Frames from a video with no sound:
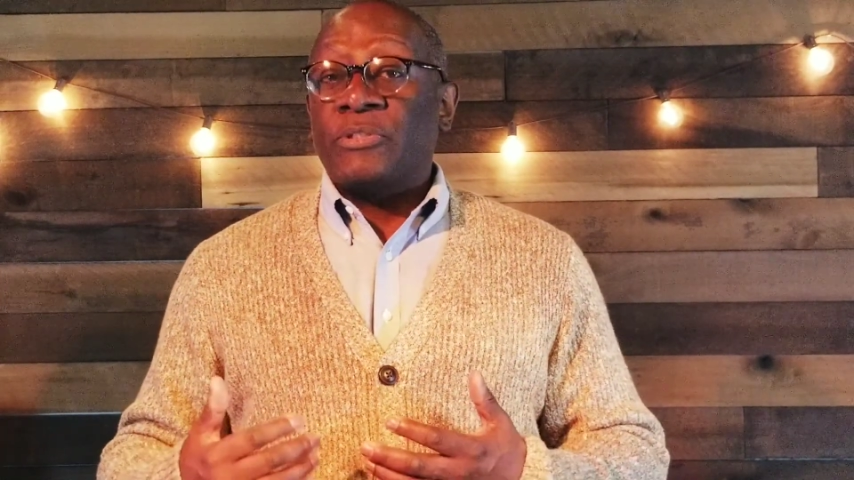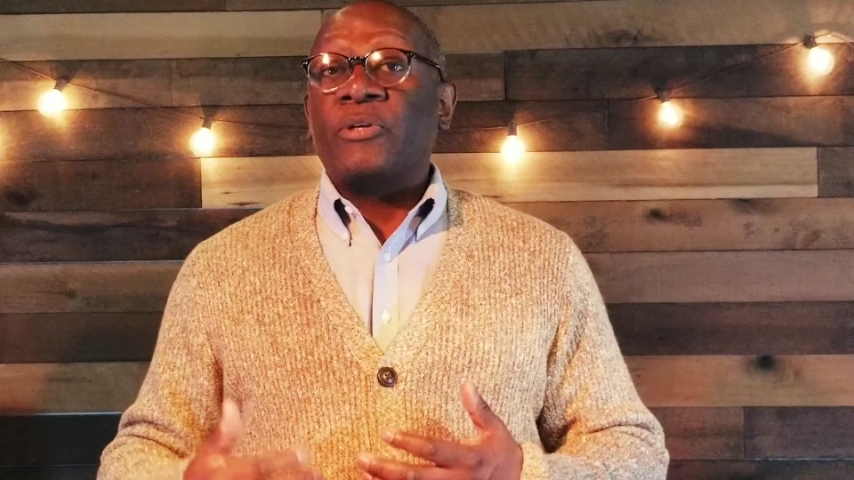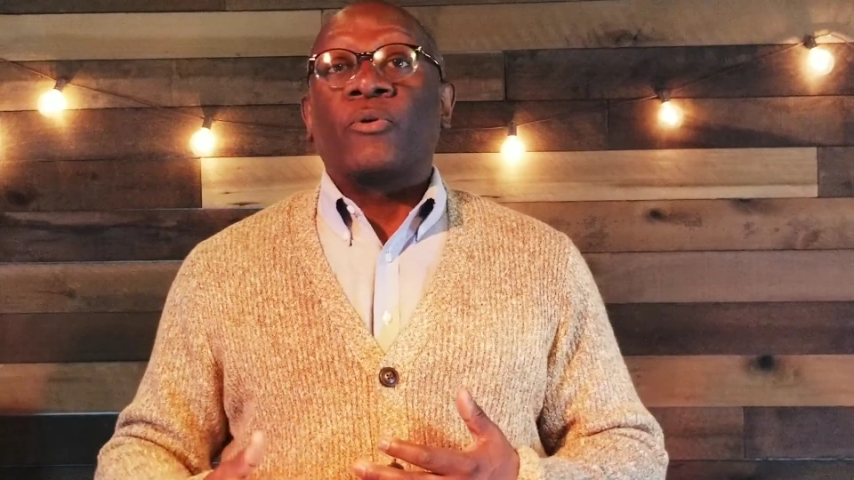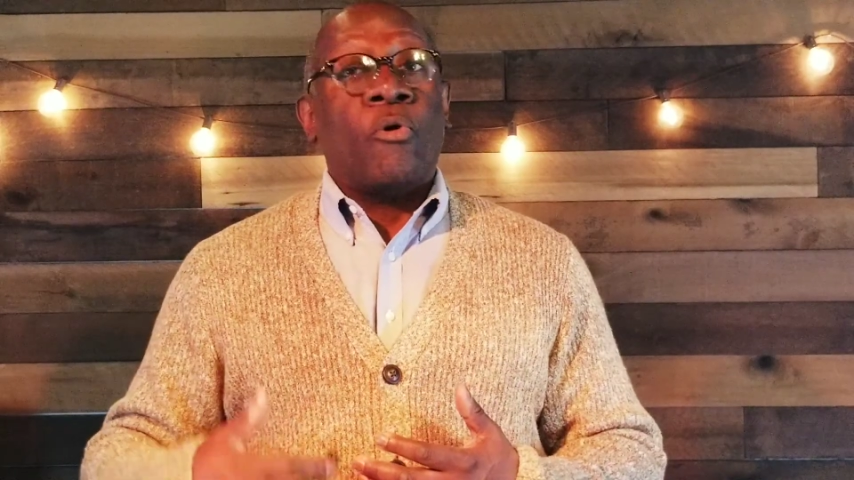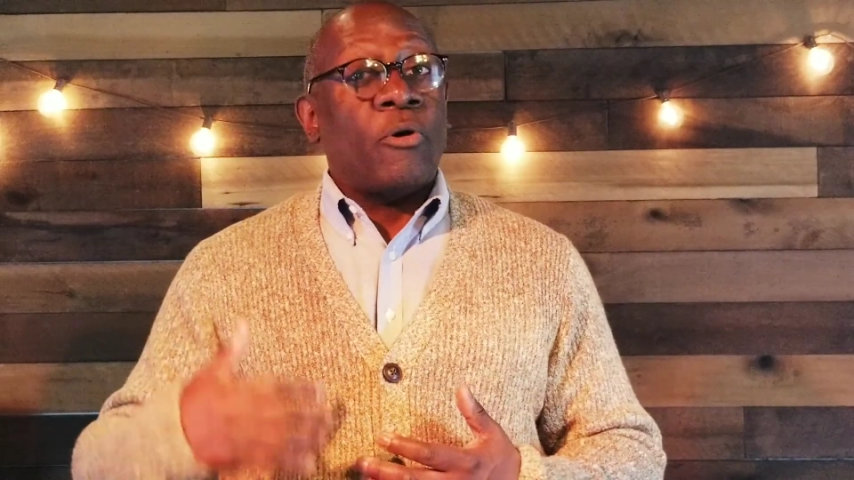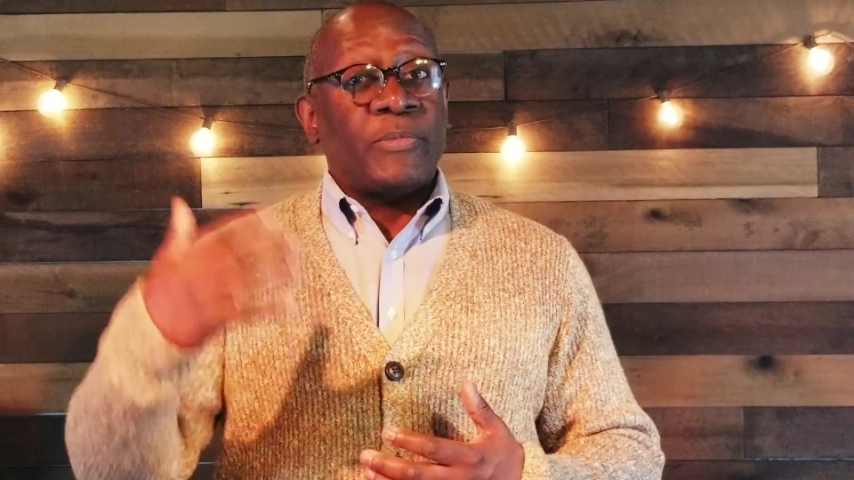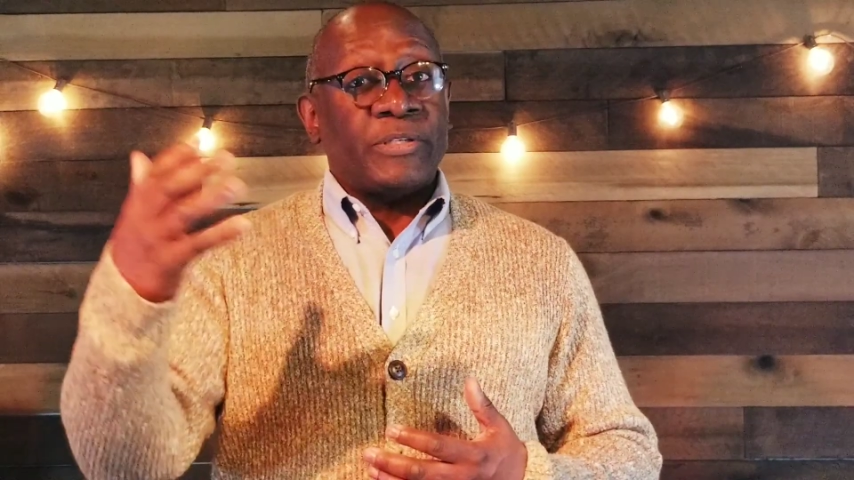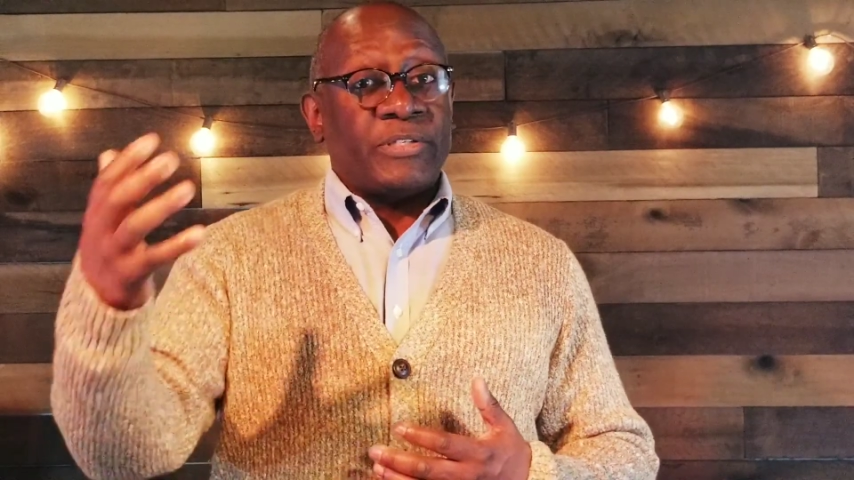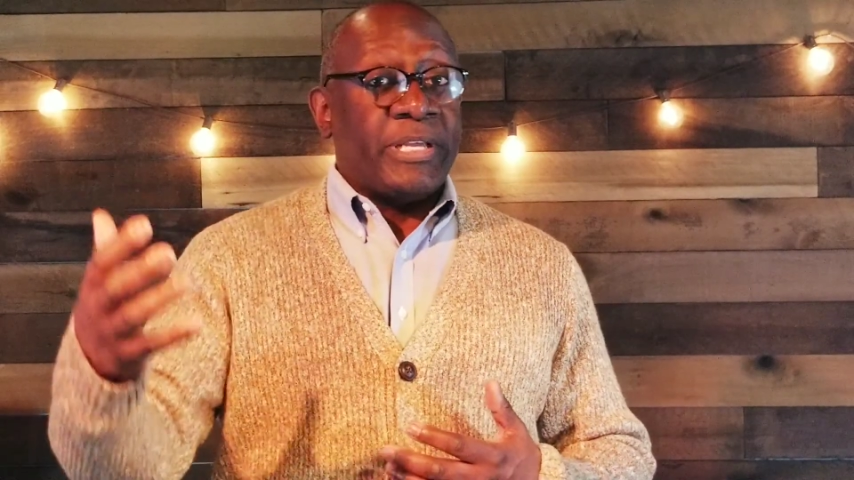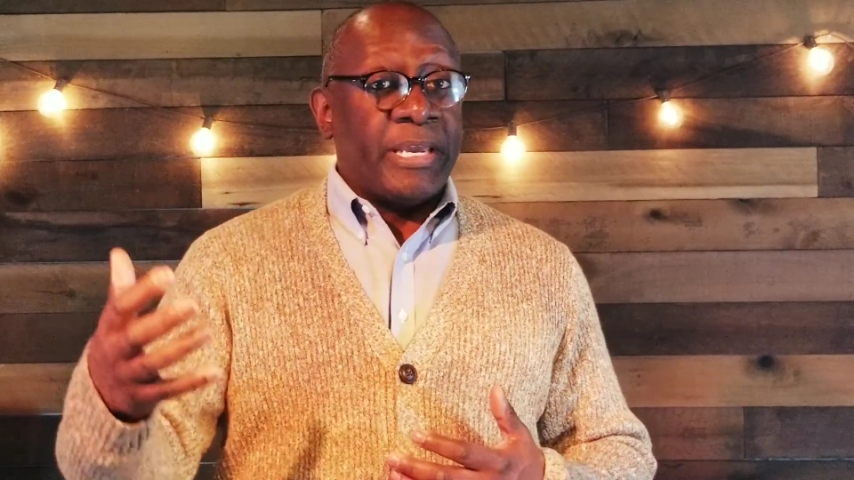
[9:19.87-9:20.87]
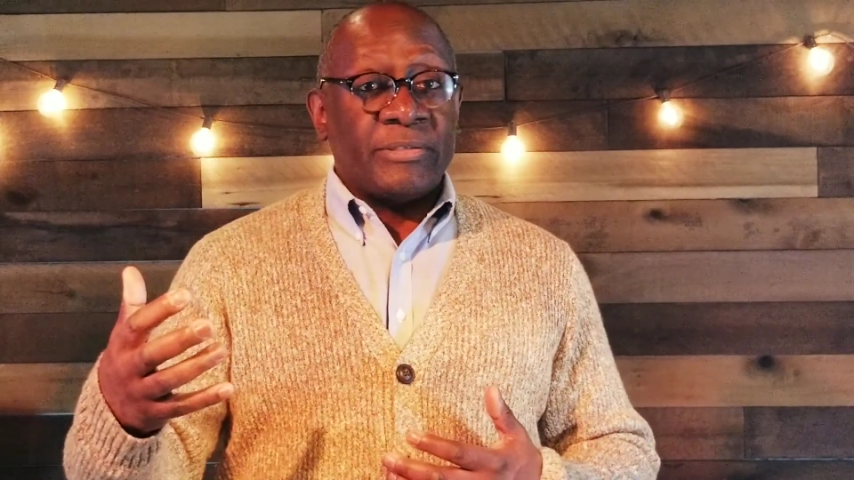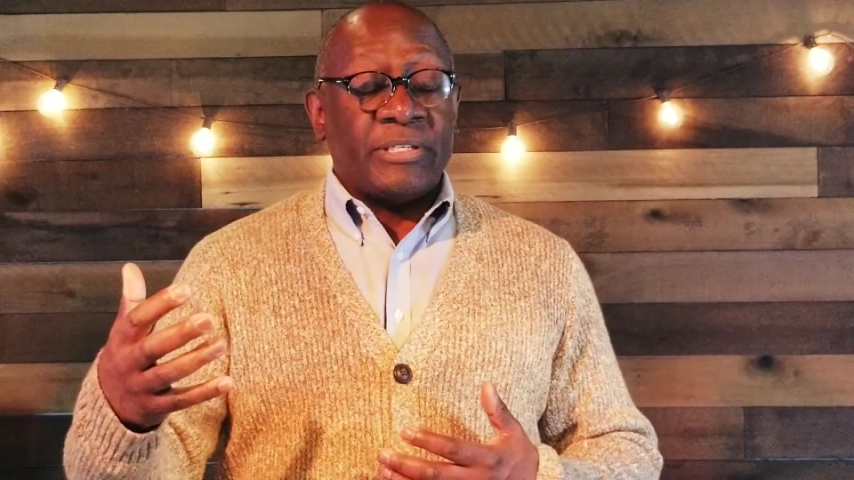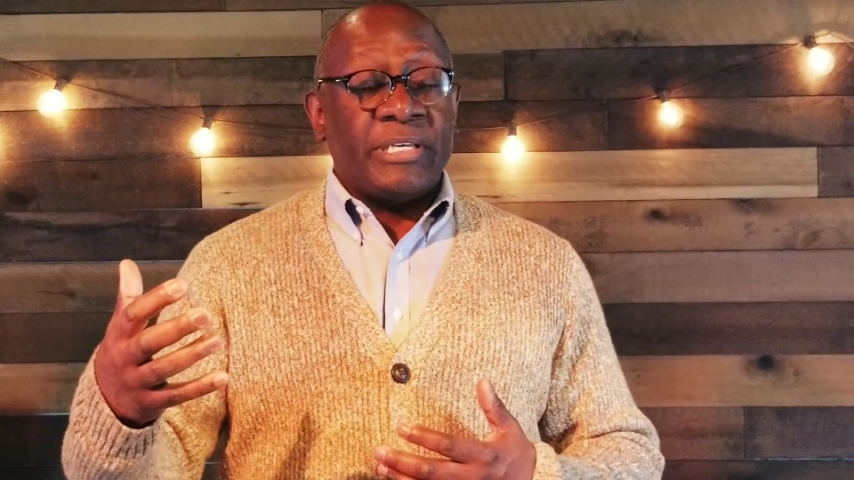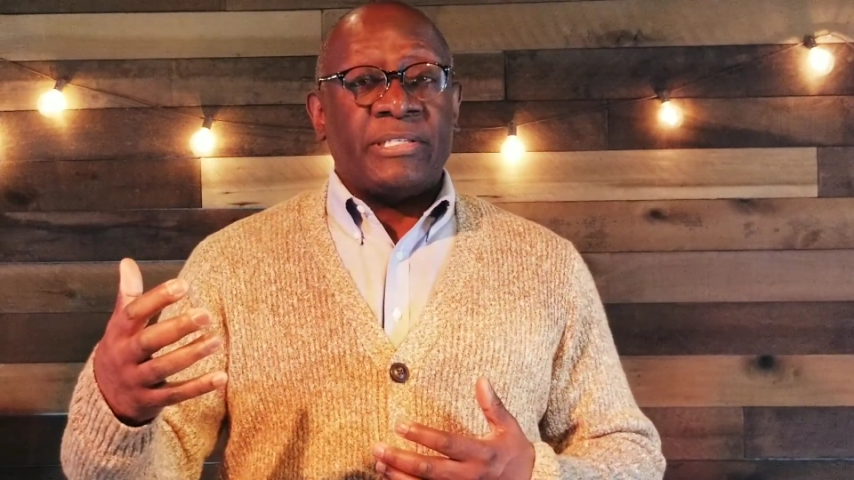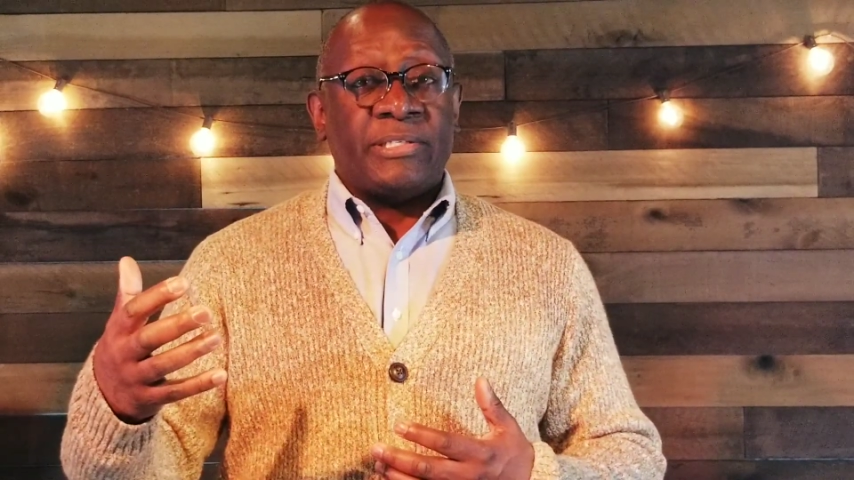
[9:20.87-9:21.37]
to go up the stairs
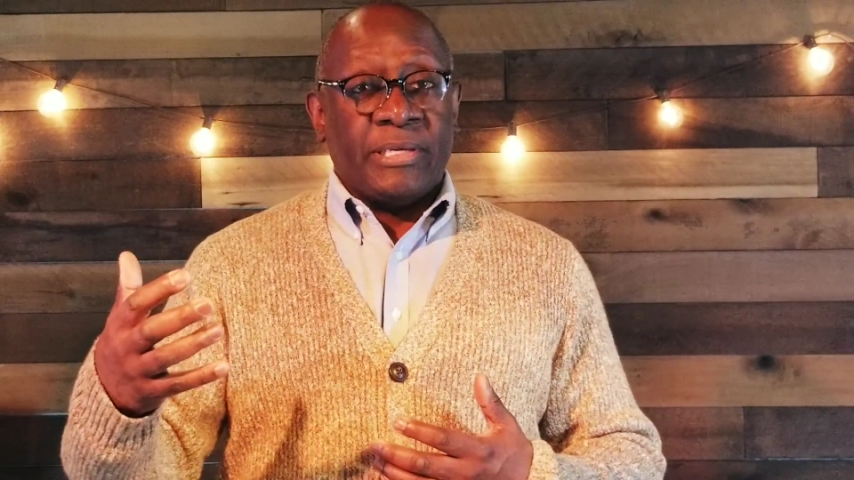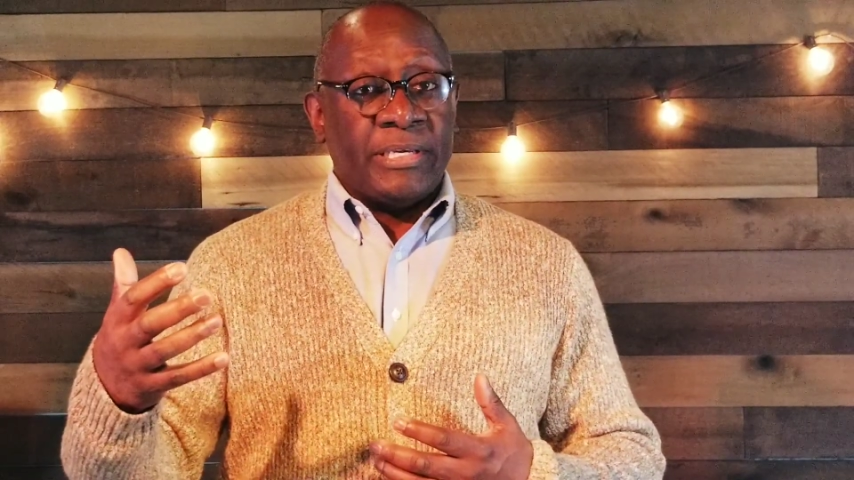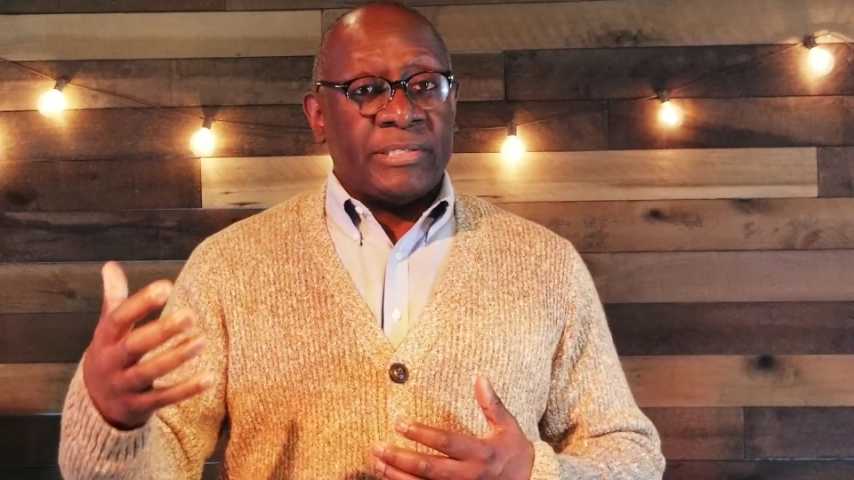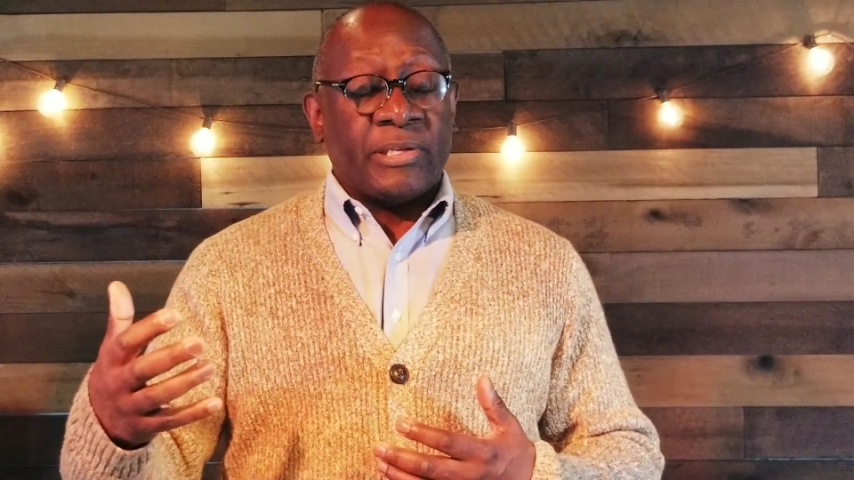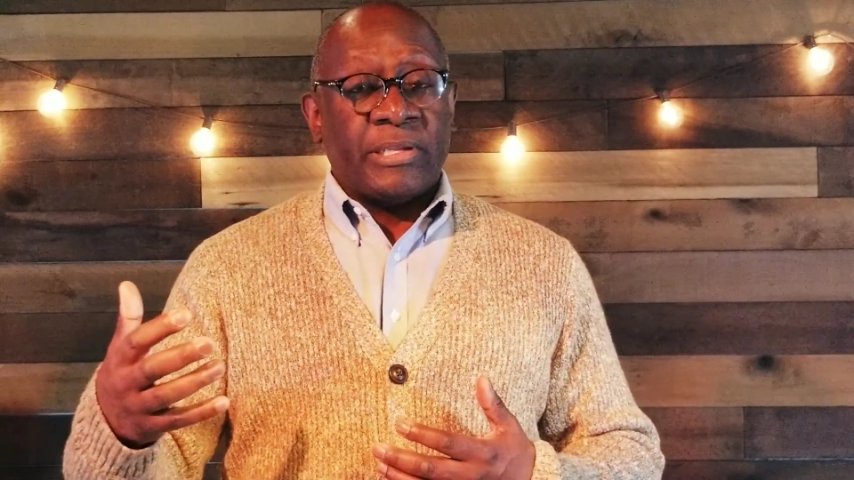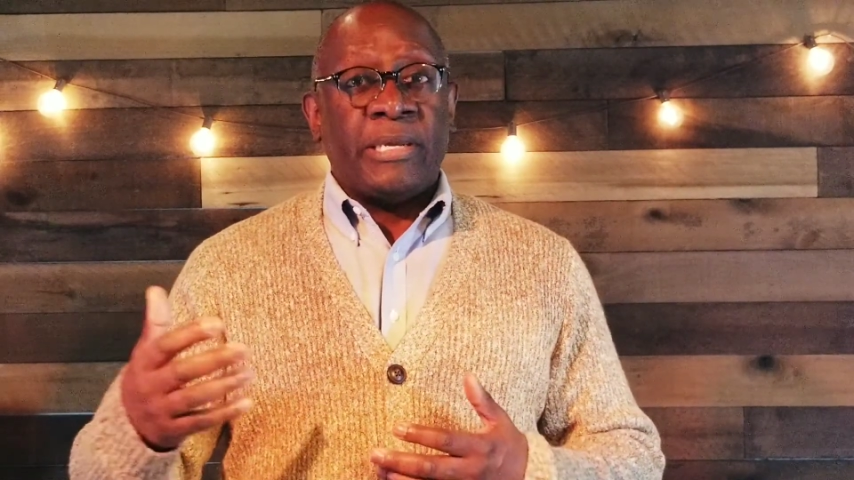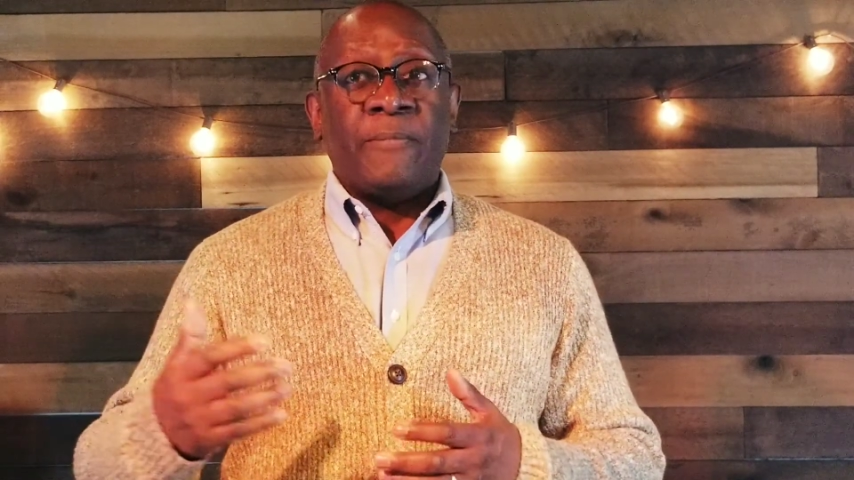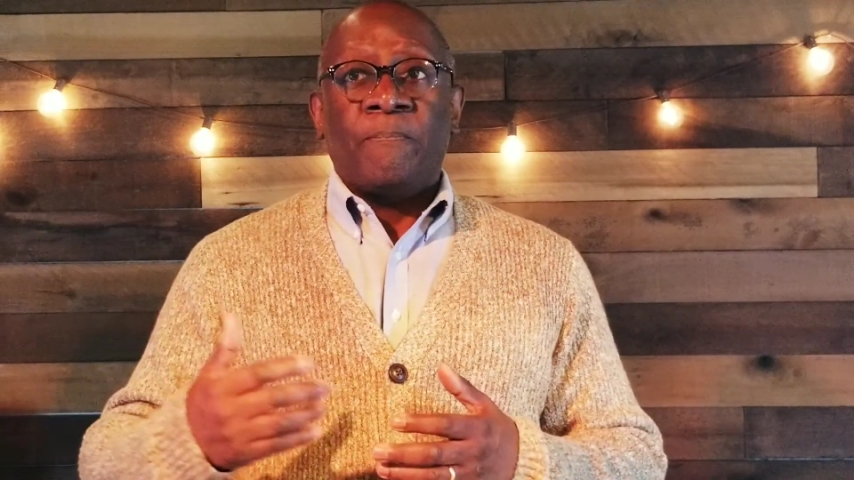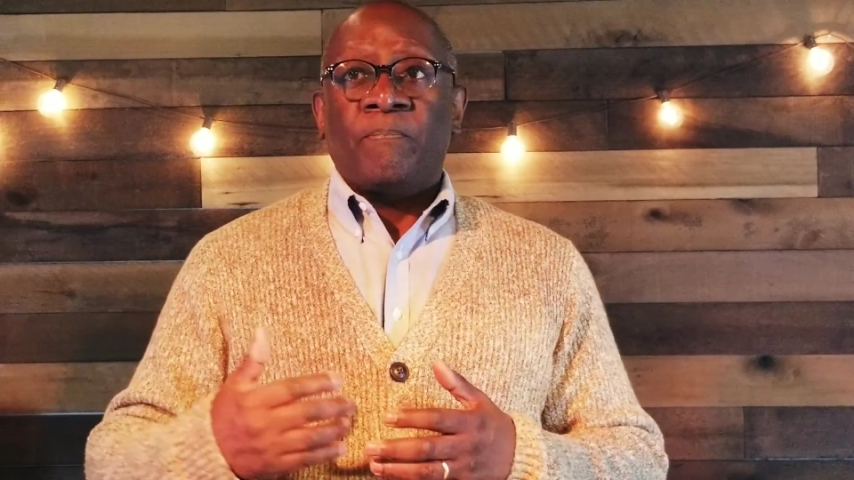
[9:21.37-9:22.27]
easily.